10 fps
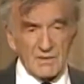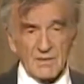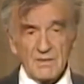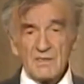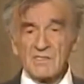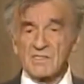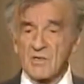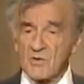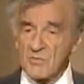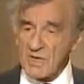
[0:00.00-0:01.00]
It is
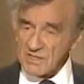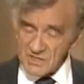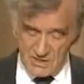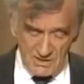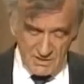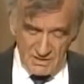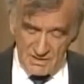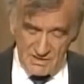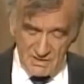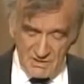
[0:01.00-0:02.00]
so much
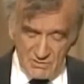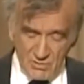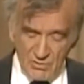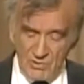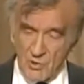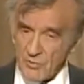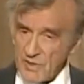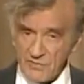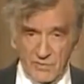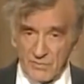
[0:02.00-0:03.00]
easier to look
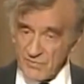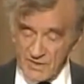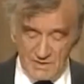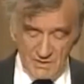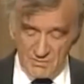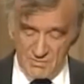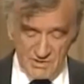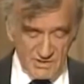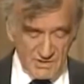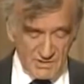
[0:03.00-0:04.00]
away from
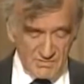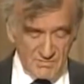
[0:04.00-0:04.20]
victims.